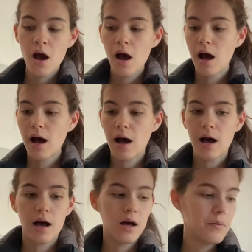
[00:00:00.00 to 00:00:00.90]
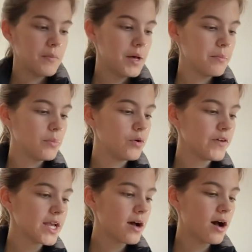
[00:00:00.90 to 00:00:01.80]

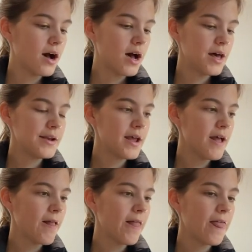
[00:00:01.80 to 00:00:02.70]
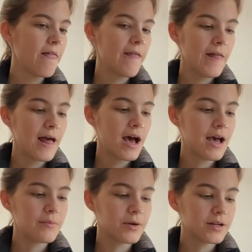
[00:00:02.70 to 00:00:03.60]
Moving on,
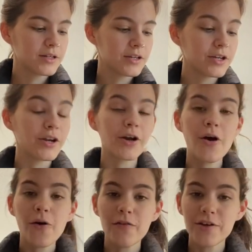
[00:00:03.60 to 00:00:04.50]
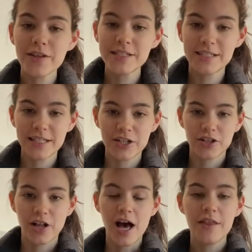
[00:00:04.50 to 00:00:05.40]
I'm gonna go over the
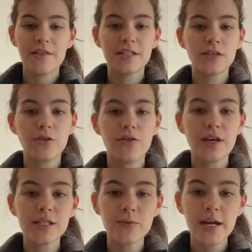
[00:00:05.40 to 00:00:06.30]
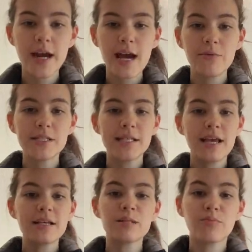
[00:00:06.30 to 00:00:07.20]
dishcloth. So this one I would
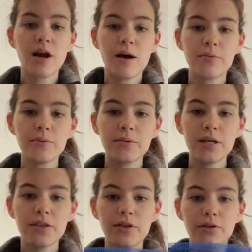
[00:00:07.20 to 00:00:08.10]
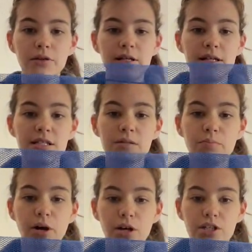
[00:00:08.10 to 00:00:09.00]
say is probably the least
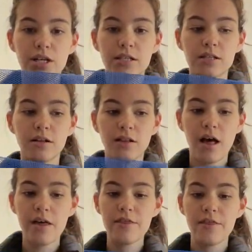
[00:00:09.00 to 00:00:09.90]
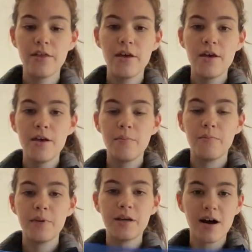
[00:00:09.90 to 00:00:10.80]
purchased cloth
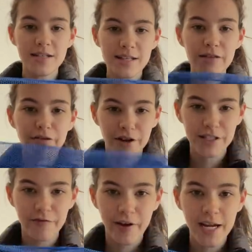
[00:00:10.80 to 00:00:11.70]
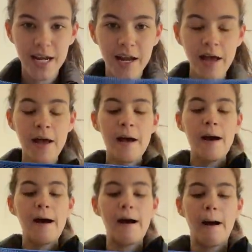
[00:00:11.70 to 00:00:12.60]
because it looks funny.
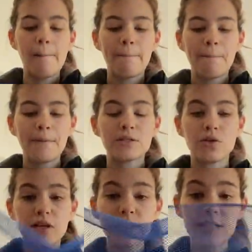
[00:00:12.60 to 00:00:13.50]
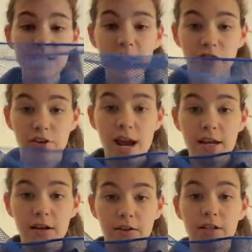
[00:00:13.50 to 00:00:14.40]
So this is the dish
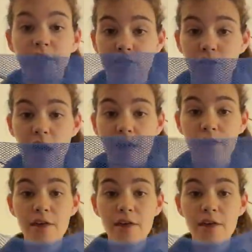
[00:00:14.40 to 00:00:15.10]
rag or the dishcloth,